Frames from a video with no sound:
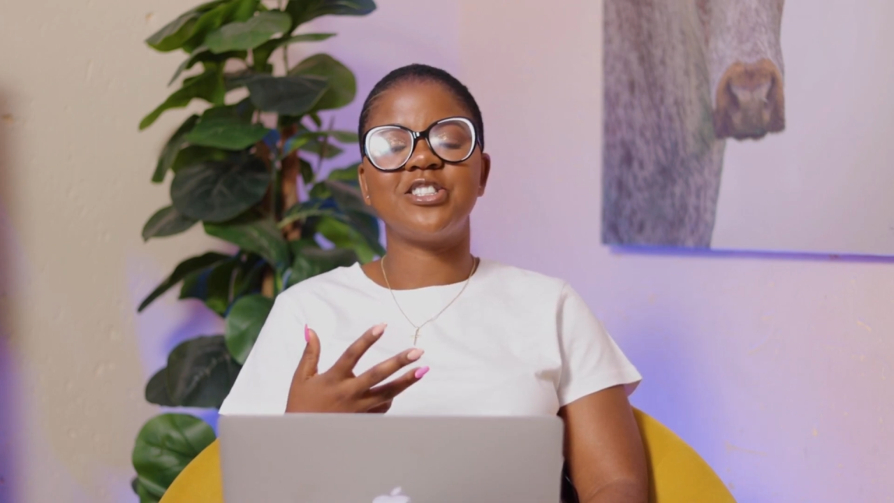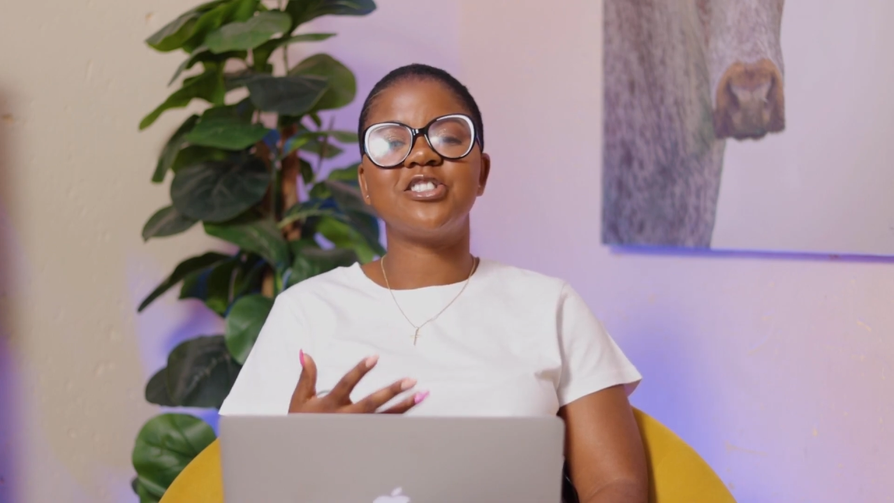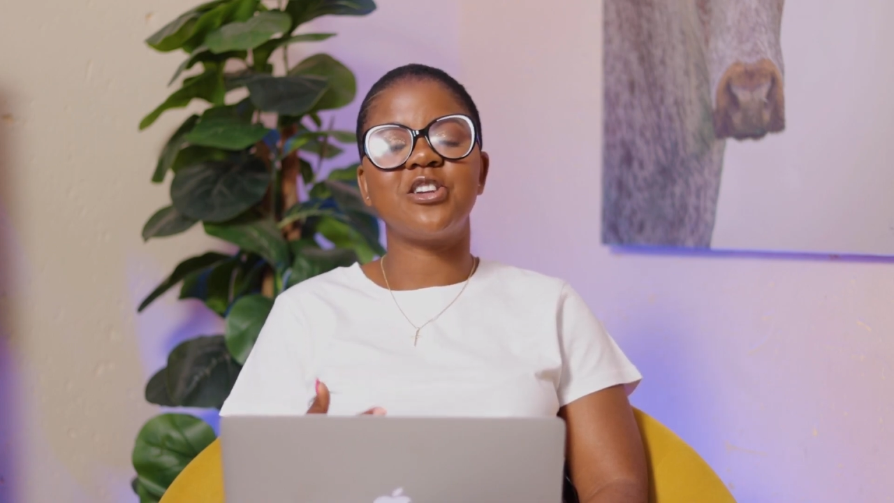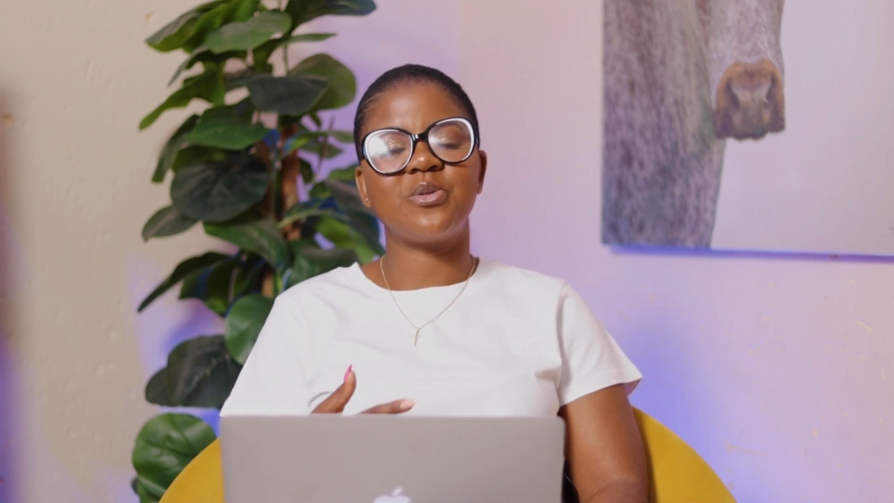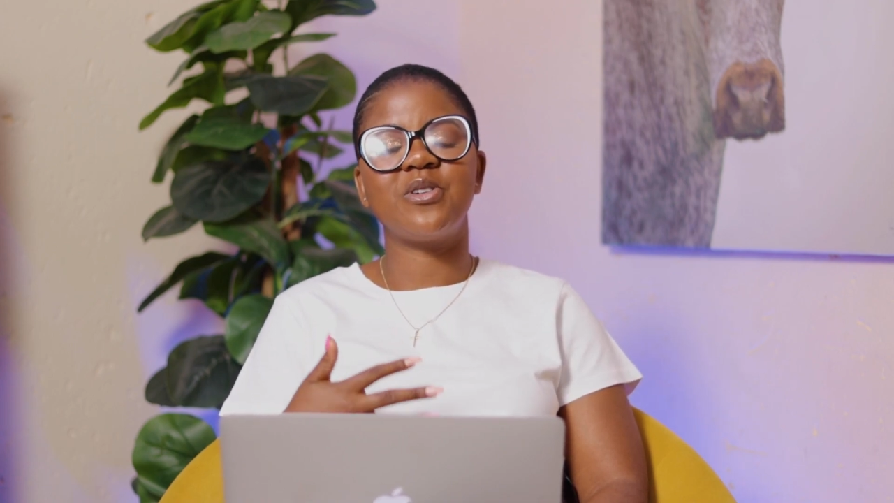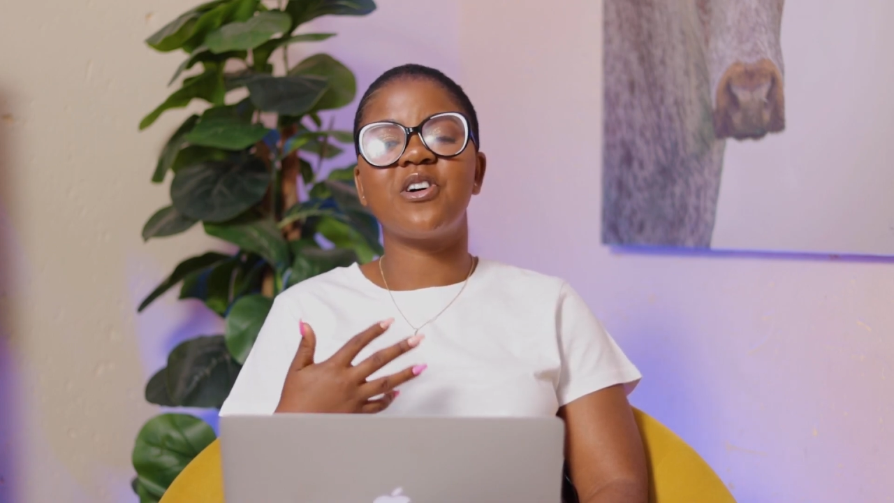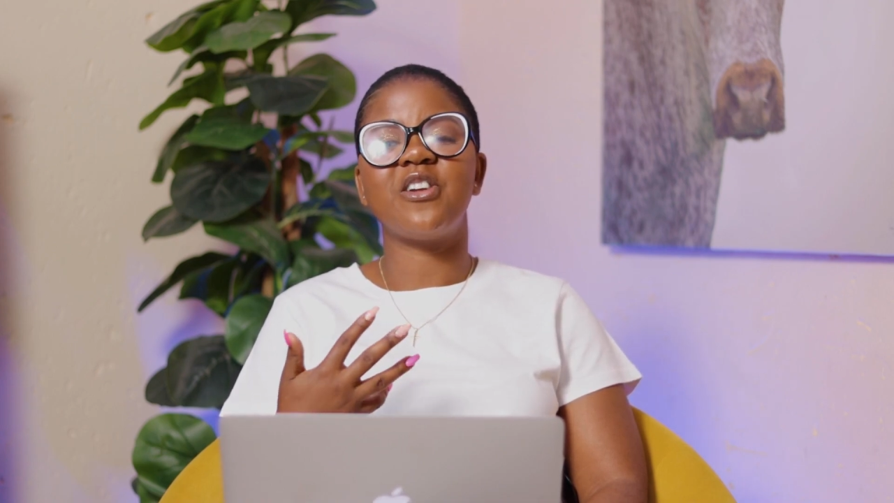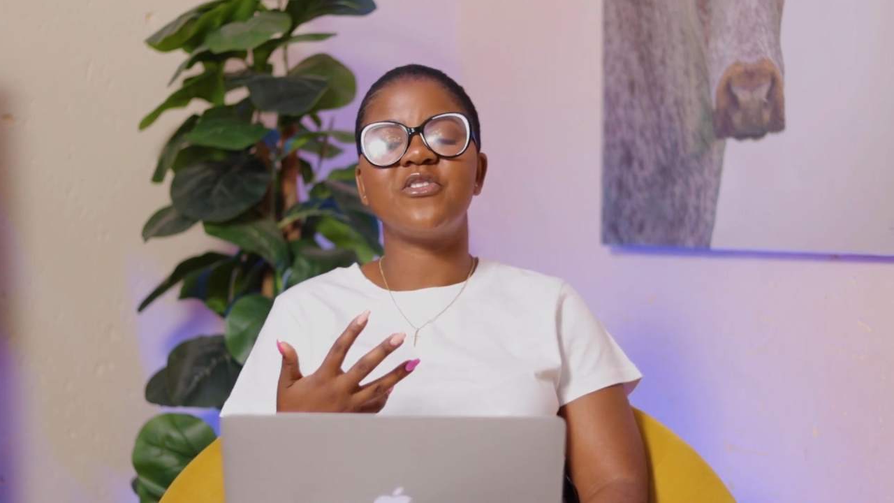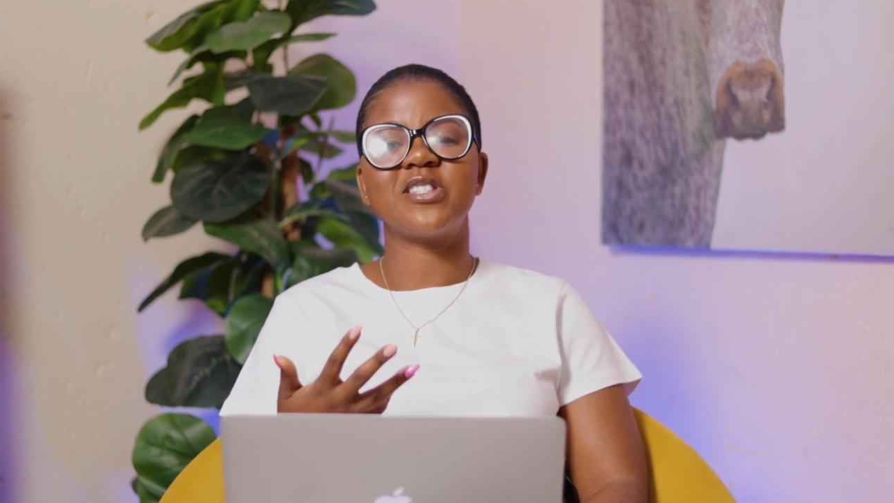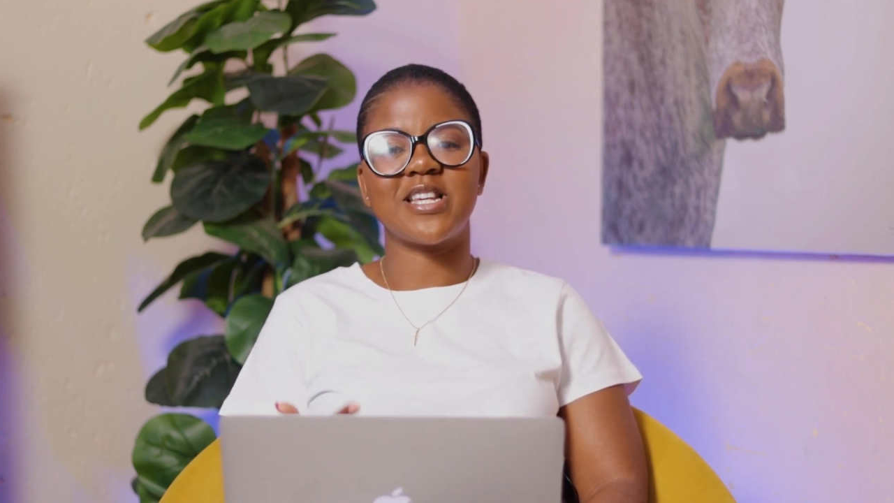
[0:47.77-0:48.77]
general
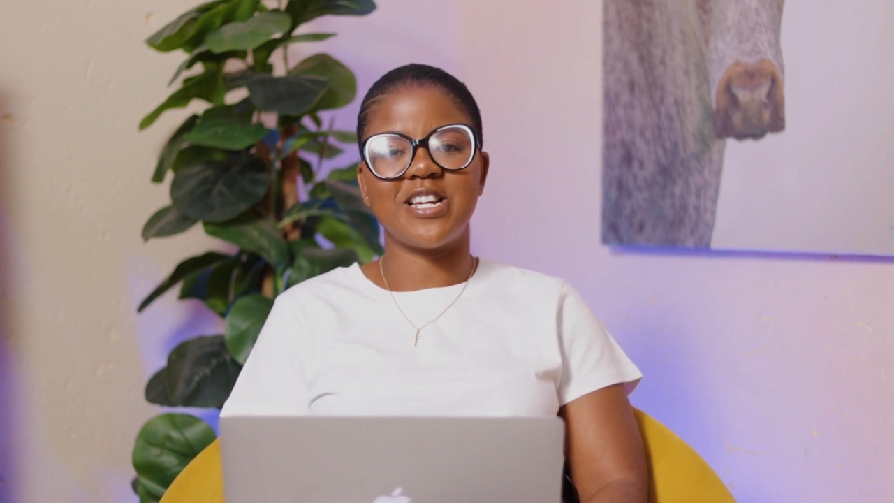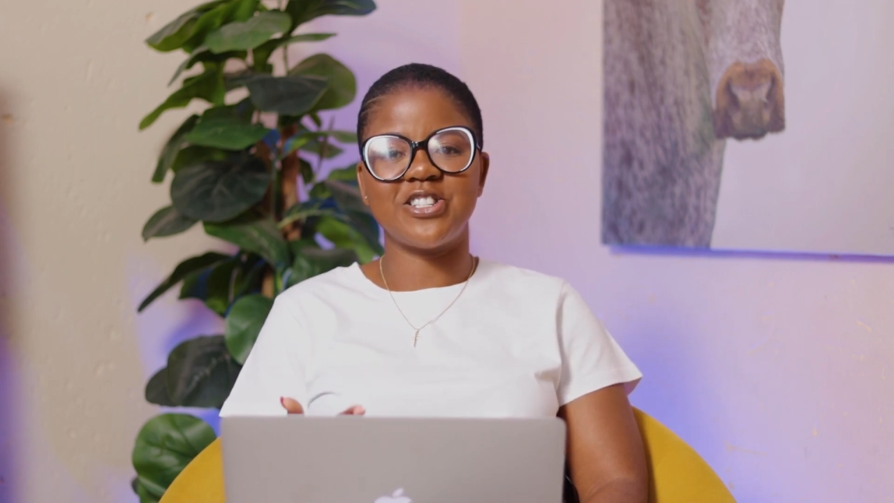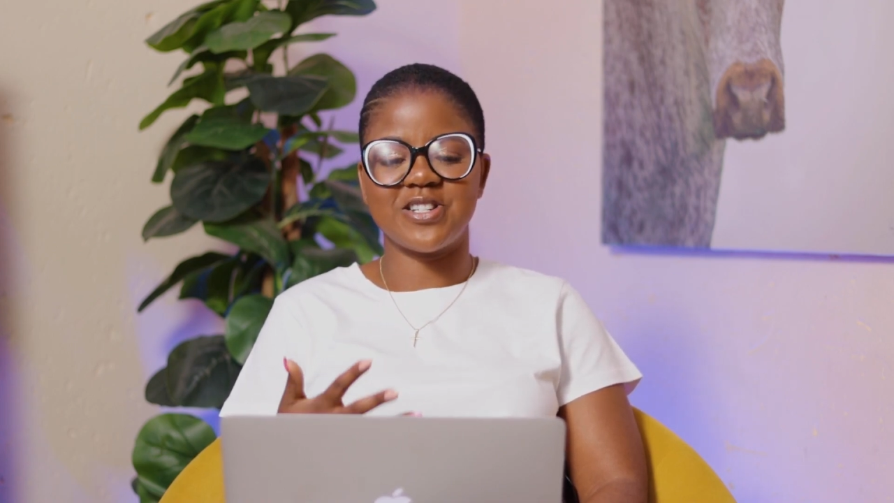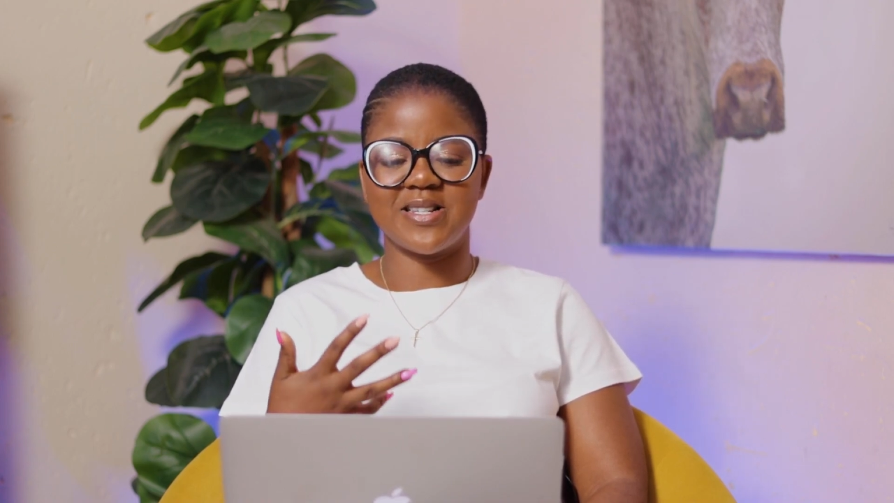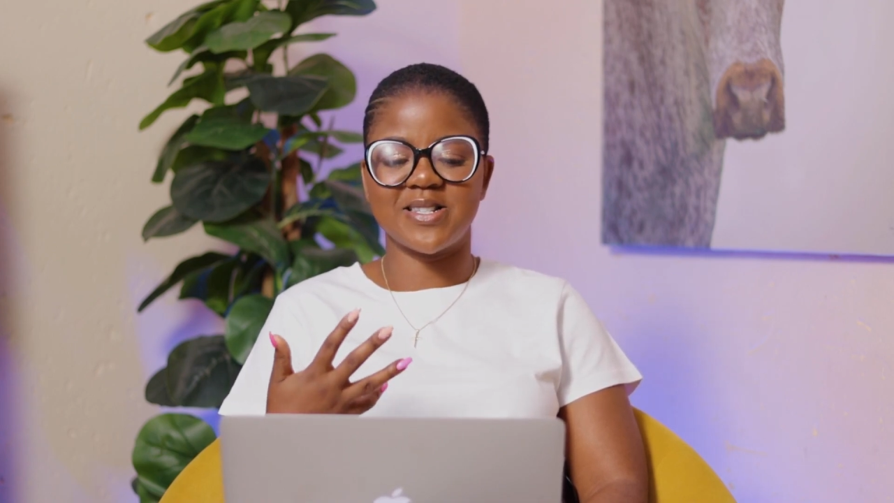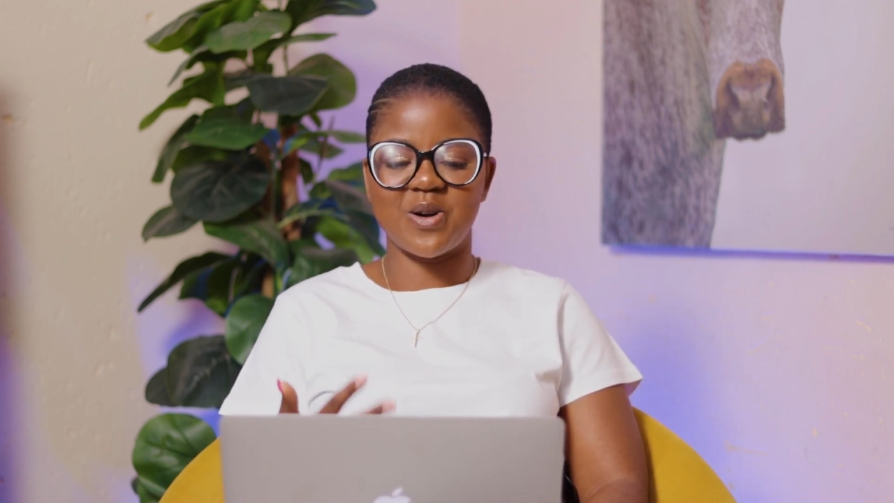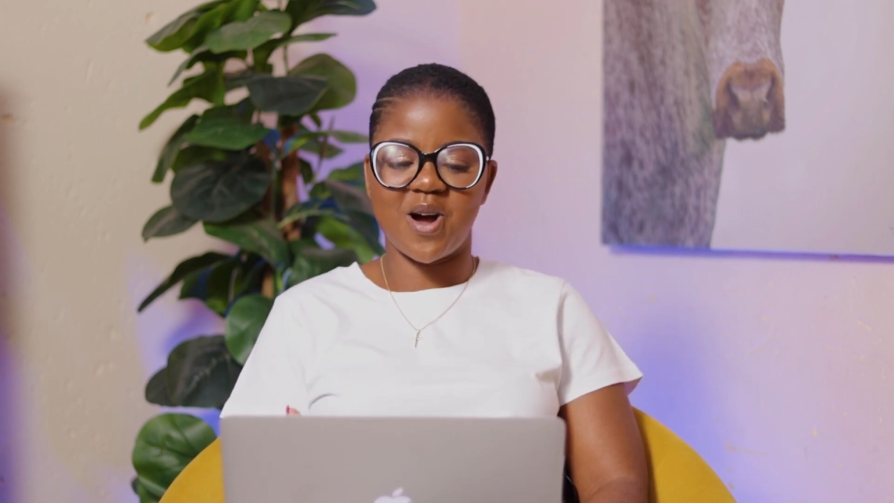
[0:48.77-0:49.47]
conversations